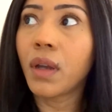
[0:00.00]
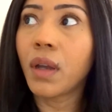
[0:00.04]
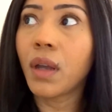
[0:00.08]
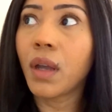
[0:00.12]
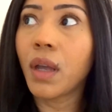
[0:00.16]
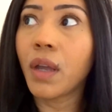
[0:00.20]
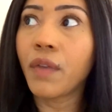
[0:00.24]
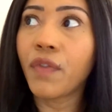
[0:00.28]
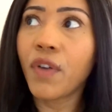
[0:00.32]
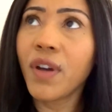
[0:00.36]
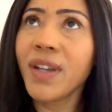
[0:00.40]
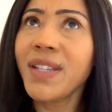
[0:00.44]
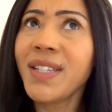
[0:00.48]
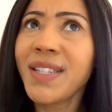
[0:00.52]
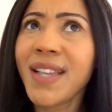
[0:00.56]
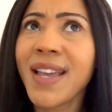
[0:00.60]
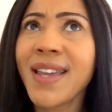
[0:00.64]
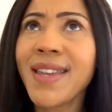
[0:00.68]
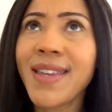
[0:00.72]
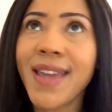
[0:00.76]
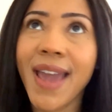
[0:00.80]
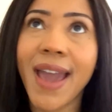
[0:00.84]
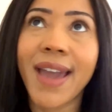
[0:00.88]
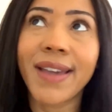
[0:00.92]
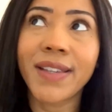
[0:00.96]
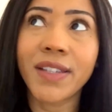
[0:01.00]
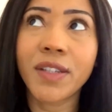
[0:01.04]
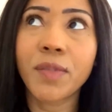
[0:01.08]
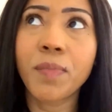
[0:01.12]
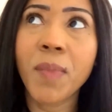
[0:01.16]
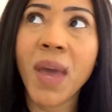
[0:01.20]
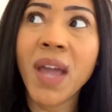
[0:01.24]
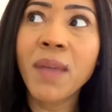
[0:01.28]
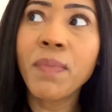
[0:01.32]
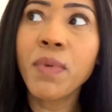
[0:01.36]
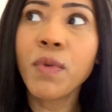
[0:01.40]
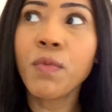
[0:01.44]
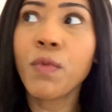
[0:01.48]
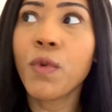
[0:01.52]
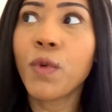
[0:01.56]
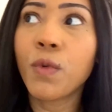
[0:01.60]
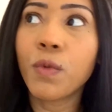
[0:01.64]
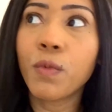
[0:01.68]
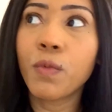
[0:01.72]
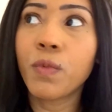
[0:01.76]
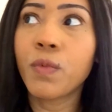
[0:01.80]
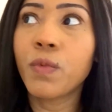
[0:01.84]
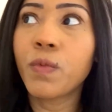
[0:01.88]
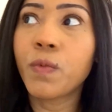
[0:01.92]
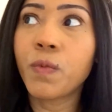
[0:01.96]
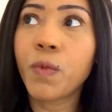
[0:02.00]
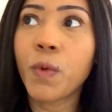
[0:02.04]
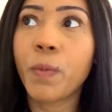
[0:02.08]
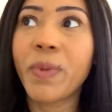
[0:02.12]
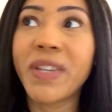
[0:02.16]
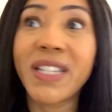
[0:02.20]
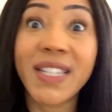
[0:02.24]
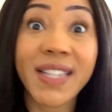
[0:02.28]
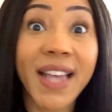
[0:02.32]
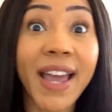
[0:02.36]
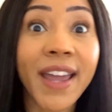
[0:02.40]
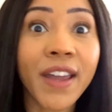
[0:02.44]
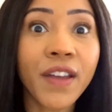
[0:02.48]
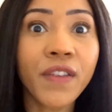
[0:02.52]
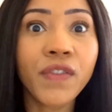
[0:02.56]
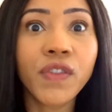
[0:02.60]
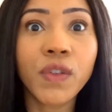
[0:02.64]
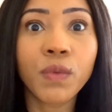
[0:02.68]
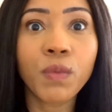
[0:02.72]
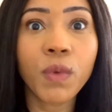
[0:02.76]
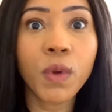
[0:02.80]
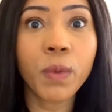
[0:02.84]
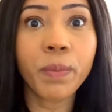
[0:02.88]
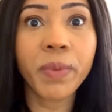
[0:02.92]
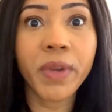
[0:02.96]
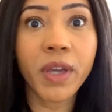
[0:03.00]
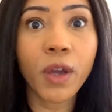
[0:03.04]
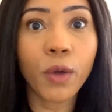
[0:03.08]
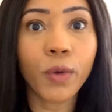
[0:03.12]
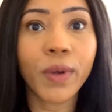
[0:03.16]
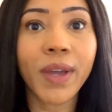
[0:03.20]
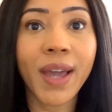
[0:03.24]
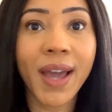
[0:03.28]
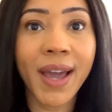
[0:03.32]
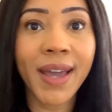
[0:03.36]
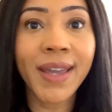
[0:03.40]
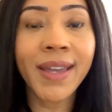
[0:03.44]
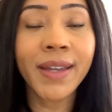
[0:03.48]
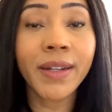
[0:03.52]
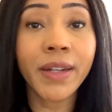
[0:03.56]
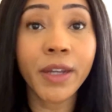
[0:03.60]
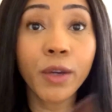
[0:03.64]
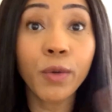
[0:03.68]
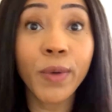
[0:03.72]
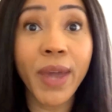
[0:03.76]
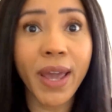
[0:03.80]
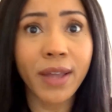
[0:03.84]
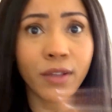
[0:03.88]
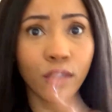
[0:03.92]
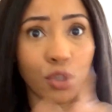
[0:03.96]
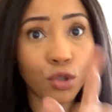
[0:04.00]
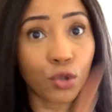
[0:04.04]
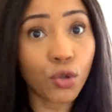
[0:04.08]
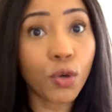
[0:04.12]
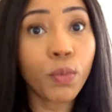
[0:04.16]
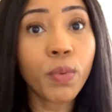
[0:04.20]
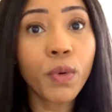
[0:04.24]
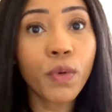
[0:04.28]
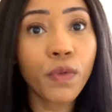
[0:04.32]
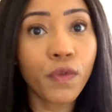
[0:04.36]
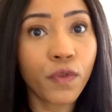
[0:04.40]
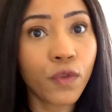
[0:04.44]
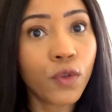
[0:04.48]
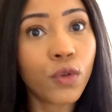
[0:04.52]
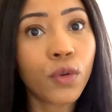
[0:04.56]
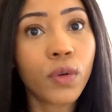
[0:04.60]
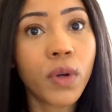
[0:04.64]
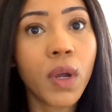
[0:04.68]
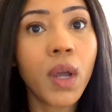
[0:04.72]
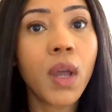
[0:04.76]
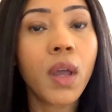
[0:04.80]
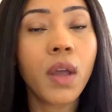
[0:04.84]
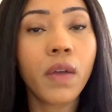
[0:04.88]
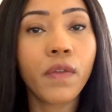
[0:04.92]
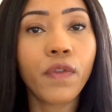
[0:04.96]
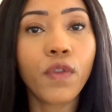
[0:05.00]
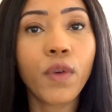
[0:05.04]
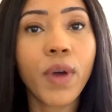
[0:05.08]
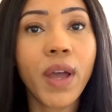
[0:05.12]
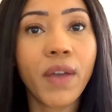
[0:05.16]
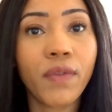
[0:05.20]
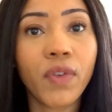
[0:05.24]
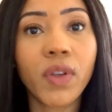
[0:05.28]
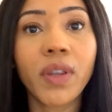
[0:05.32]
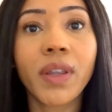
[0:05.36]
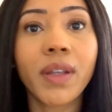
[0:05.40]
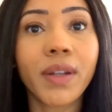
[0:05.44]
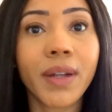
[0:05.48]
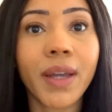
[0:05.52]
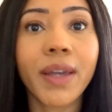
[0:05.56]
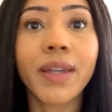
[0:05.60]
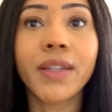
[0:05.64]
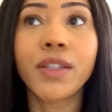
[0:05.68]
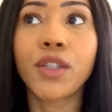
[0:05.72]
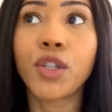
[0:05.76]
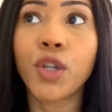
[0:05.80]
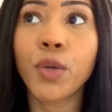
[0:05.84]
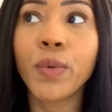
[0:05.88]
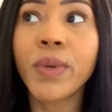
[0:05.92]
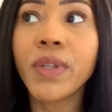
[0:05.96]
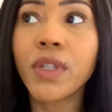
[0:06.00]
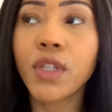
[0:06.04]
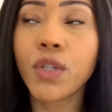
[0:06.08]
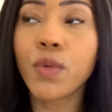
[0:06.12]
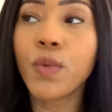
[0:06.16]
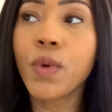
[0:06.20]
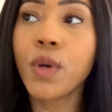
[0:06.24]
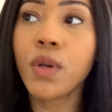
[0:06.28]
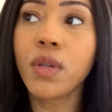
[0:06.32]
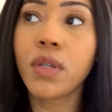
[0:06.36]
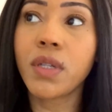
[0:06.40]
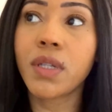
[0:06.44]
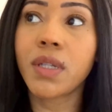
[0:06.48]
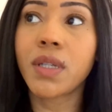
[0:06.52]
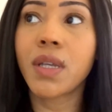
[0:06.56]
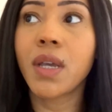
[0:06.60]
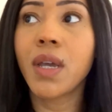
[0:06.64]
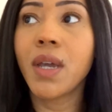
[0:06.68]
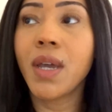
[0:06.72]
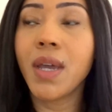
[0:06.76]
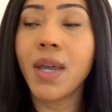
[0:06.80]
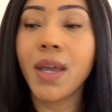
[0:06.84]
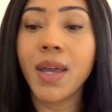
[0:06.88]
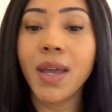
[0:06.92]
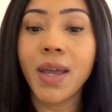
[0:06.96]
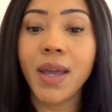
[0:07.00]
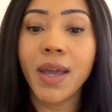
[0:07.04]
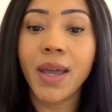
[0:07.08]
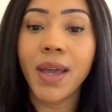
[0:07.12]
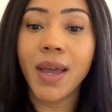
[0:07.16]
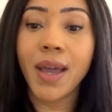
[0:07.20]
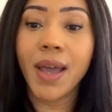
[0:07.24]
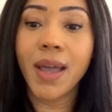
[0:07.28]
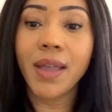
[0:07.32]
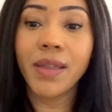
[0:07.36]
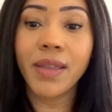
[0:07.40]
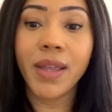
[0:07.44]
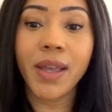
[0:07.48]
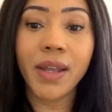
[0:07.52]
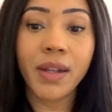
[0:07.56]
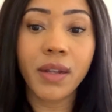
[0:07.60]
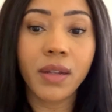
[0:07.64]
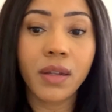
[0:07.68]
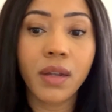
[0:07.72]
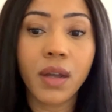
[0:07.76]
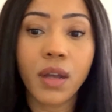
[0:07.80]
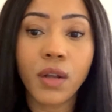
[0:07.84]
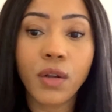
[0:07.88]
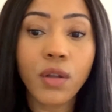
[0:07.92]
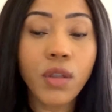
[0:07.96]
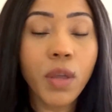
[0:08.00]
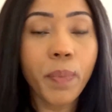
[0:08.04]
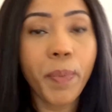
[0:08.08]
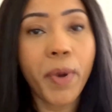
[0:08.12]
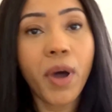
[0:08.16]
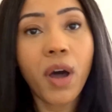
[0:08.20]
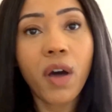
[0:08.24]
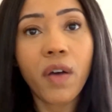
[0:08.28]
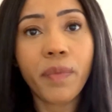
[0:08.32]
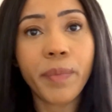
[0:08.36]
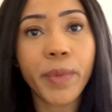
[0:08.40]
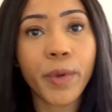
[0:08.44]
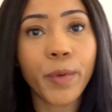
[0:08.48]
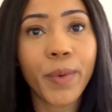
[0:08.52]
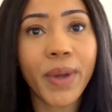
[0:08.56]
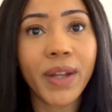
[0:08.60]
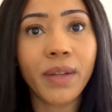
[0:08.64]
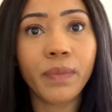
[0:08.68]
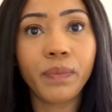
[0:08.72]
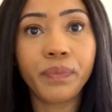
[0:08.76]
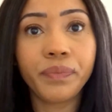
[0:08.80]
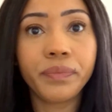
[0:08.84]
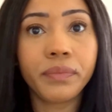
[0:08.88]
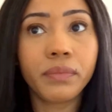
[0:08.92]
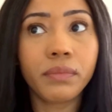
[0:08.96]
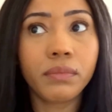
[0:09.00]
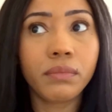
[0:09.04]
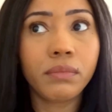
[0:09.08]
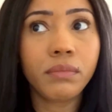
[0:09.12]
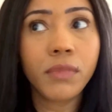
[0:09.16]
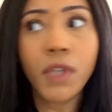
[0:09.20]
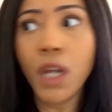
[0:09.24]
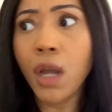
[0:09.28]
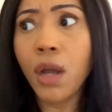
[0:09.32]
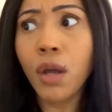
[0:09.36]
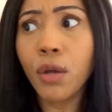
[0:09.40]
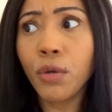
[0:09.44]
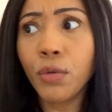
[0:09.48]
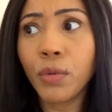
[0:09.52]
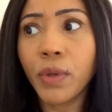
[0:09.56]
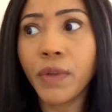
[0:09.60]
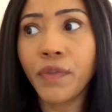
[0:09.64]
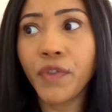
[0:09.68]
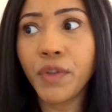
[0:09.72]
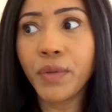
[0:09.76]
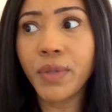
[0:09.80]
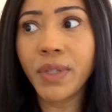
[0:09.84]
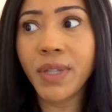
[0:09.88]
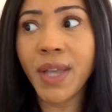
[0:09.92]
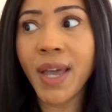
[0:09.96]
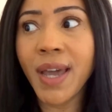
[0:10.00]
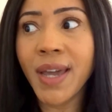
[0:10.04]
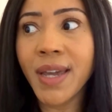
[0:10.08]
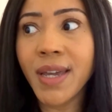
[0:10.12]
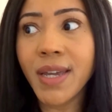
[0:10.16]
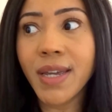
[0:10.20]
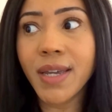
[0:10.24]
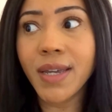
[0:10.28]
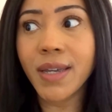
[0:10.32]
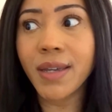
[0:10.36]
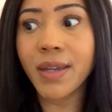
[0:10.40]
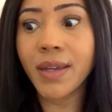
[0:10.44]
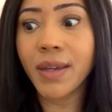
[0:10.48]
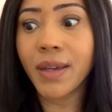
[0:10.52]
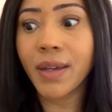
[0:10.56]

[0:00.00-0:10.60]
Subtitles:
if I say yes, maybe we'll be saved and we'll be okay, and he'll get into trouble for everything that he's doing to us. And then another part of me went, no, if you say